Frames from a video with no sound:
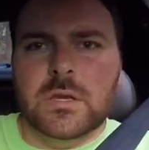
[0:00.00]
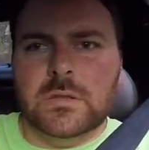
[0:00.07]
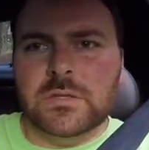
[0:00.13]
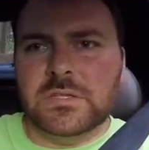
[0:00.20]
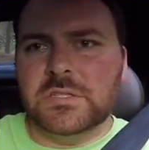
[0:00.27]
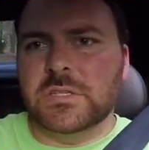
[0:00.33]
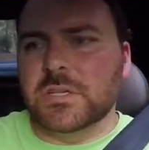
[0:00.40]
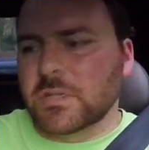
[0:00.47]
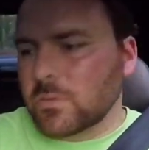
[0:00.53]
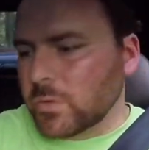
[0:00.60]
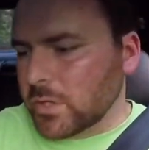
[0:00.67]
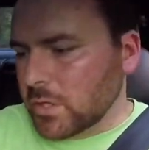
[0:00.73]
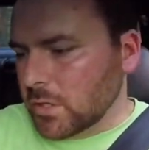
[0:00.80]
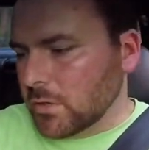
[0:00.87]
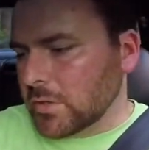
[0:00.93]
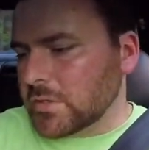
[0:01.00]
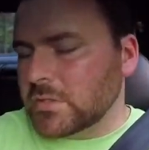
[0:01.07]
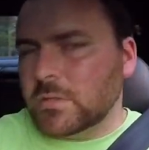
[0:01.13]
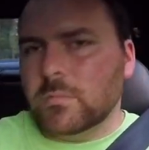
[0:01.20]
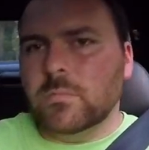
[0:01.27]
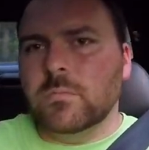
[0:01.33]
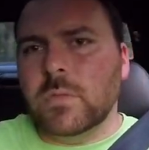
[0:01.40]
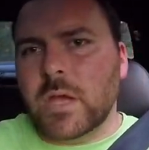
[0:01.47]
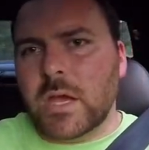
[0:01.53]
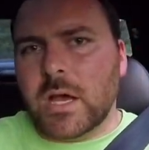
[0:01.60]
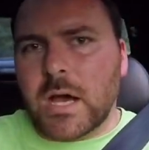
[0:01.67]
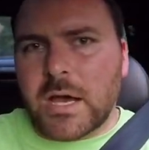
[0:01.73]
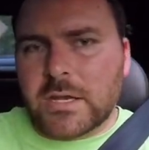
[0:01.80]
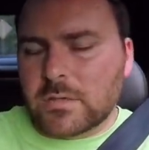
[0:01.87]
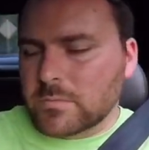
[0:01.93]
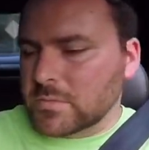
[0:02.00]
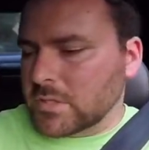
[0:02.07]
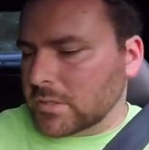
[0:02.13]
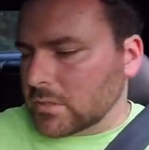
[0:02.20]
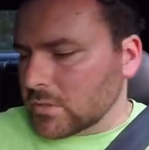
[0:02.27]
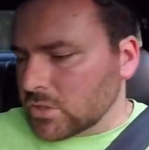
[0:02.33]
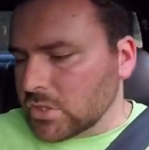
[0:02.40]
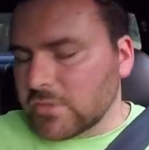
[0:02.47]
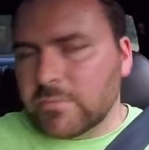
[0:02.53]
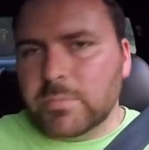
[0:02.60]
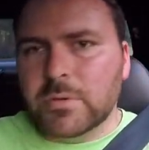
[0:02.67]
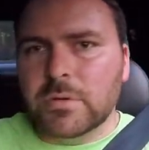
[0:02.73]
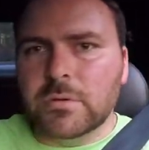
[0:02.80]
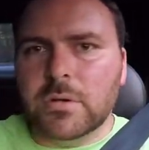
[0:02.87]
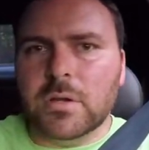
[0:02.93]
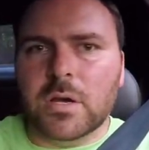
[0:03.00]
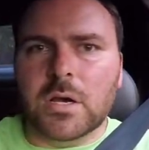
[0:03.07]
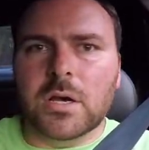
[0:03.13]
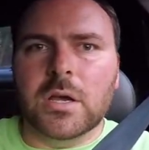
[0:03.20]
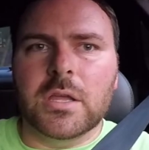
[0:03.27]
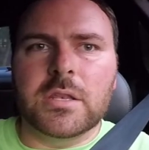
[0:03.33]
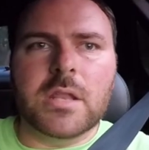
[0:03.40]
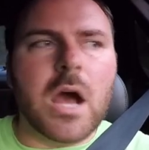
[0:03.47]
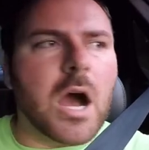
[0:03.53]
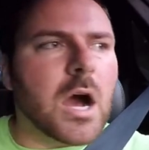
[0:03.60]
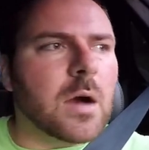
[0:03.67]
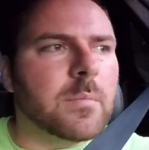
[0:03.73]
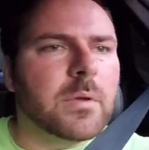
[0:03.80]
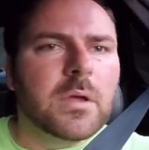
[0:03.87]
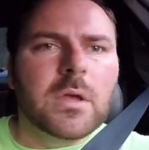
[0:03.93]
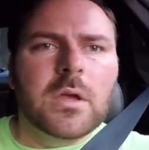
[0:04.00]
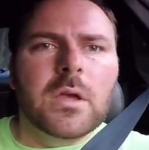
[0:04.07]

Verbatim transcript: the steering wheel and some items like the shift boot uh, and knob,